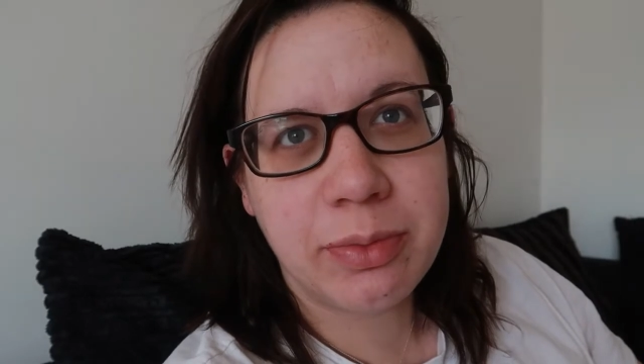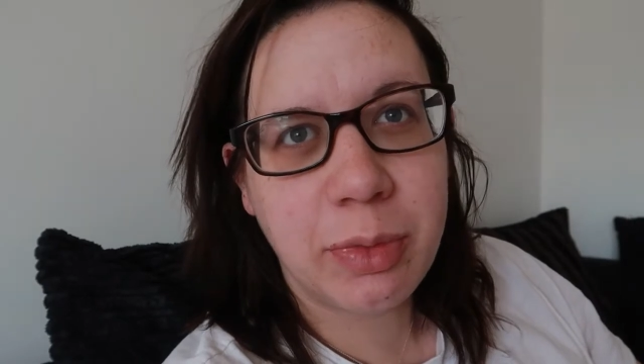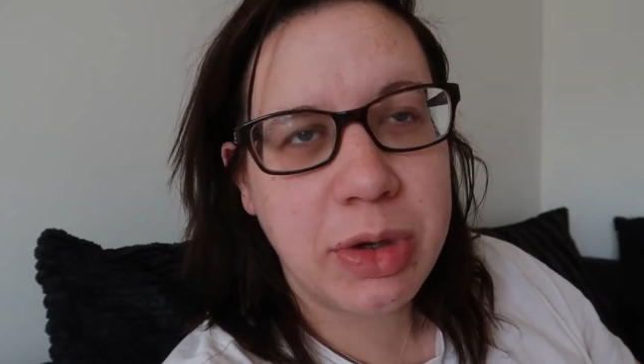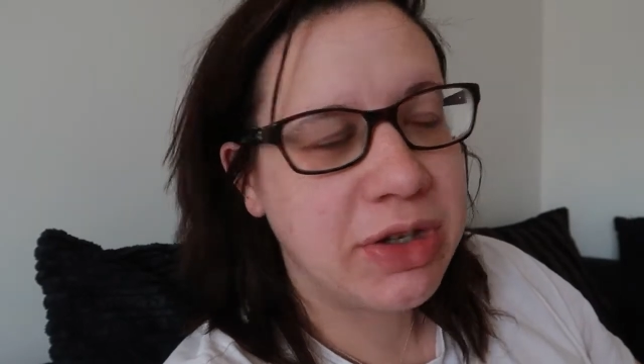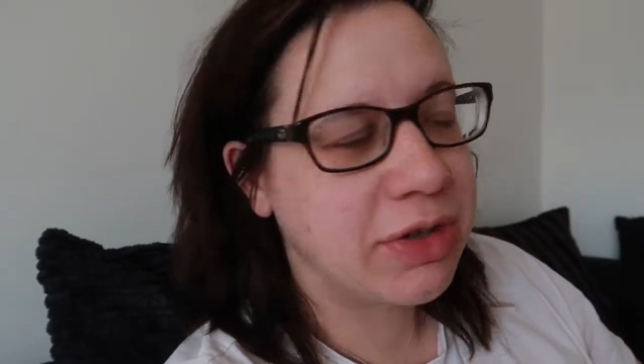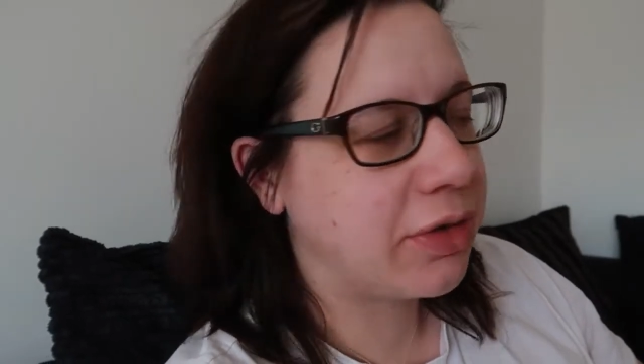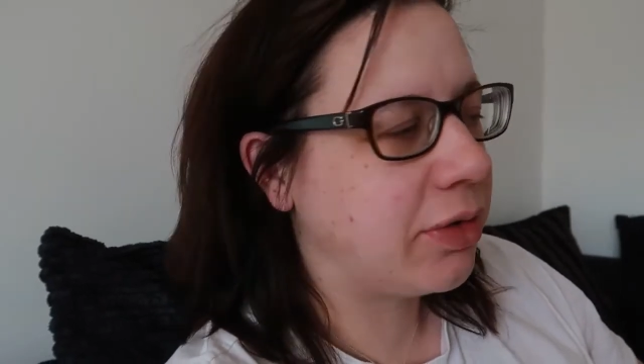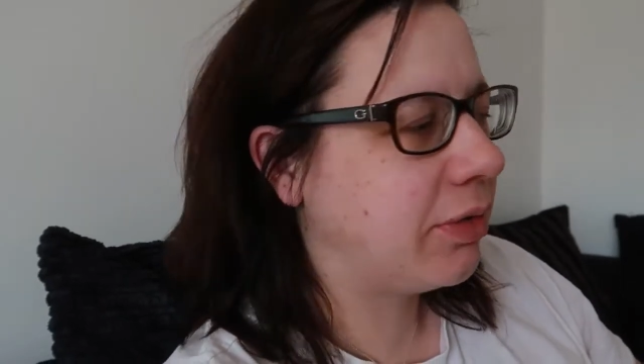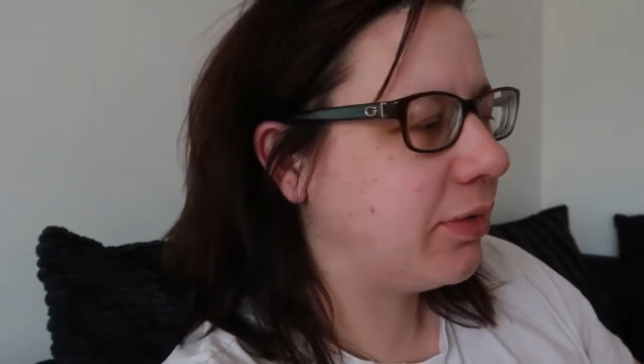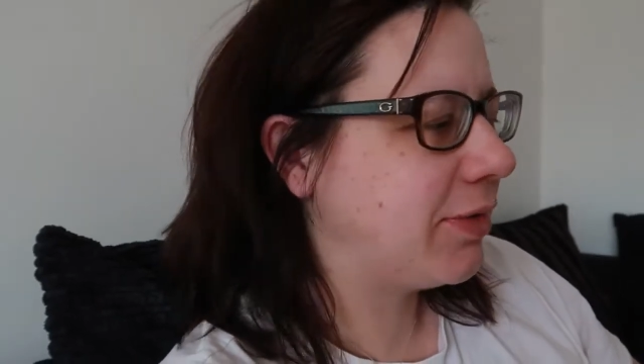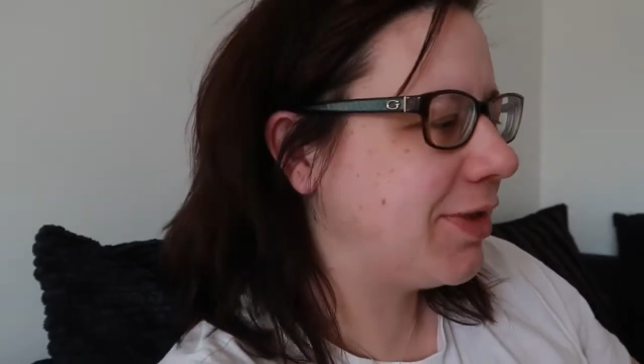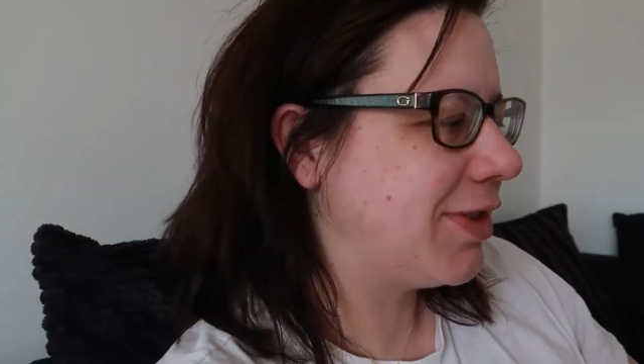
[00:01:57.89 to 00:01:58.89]
winter
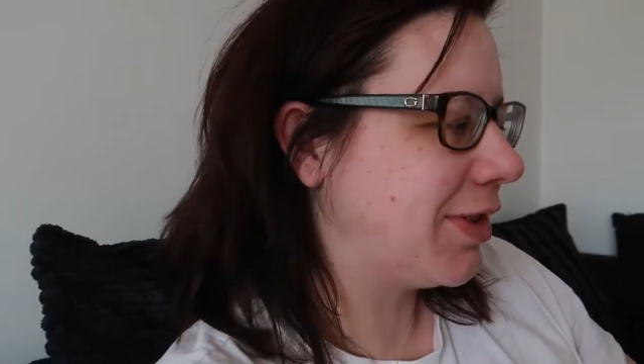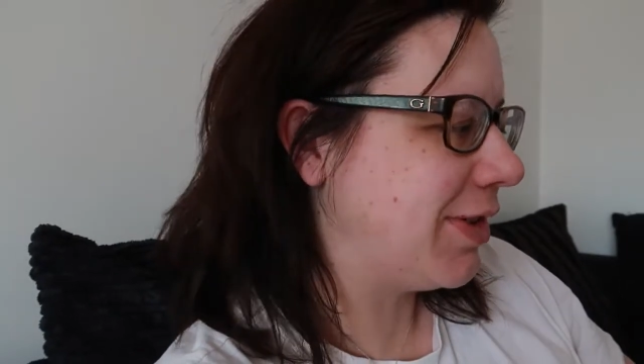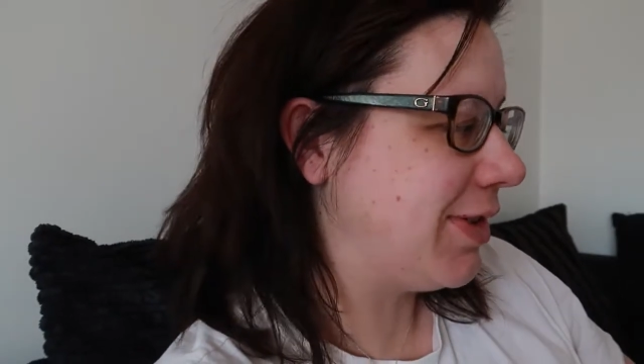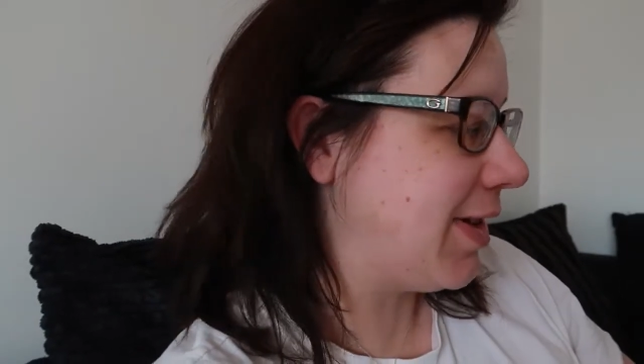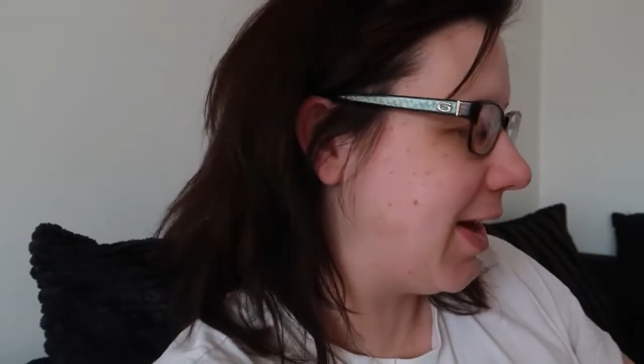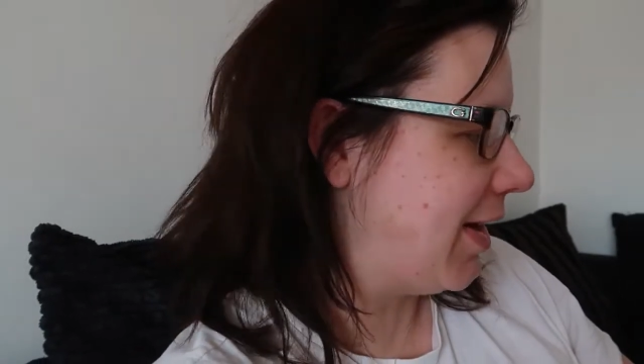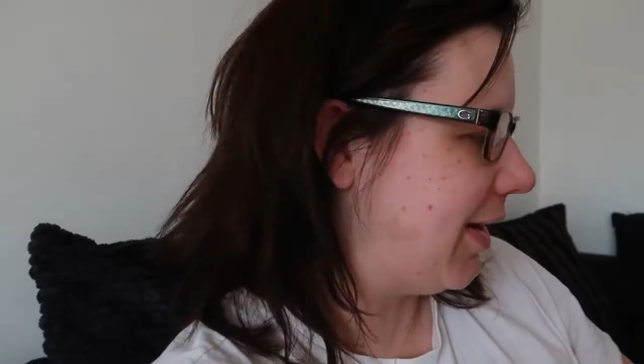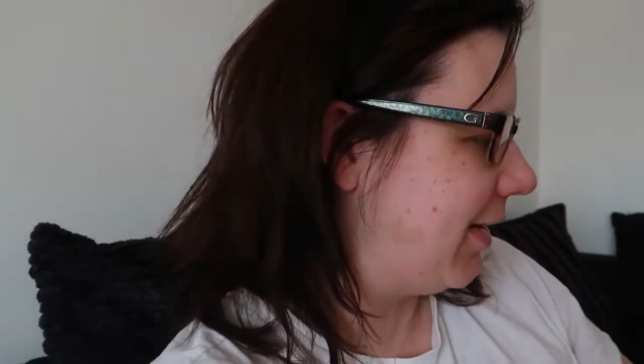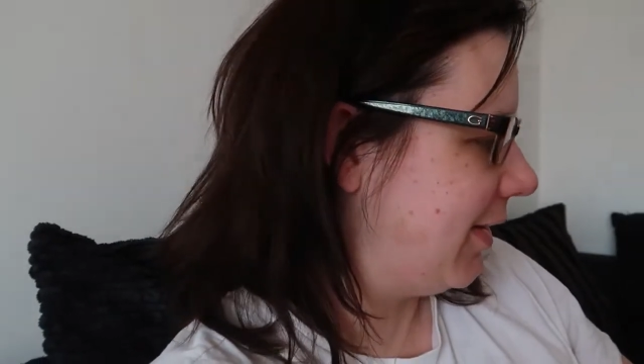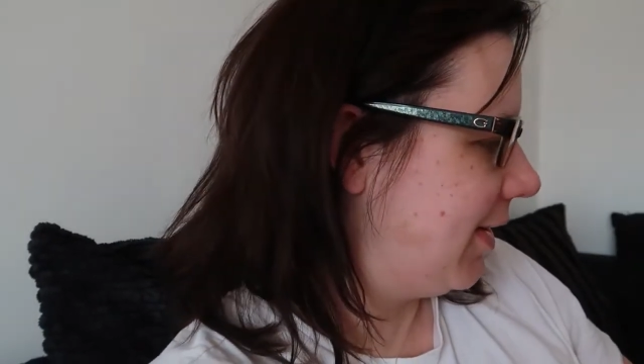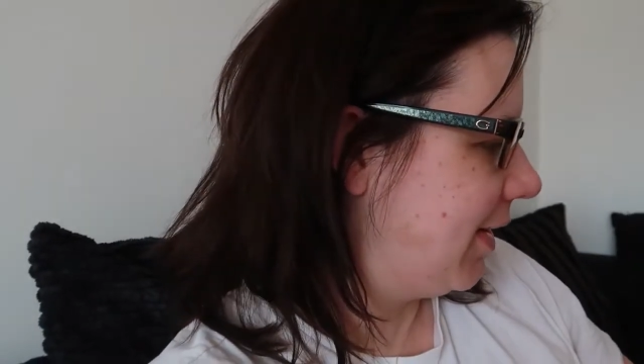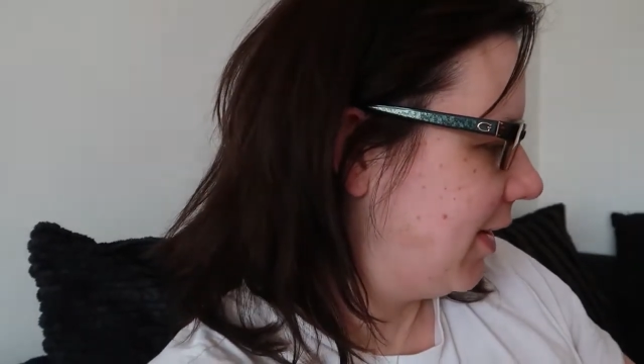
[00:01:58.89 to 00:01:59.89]
starts setting
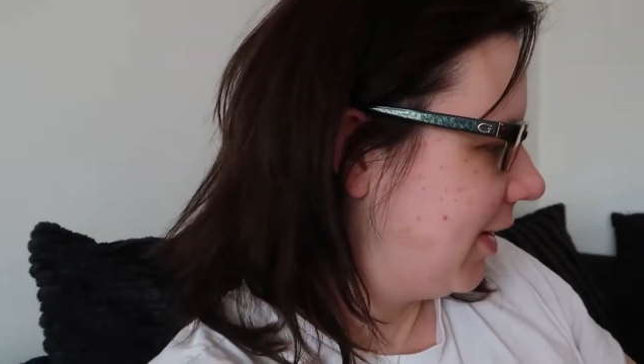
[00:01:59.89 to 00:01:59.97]
in.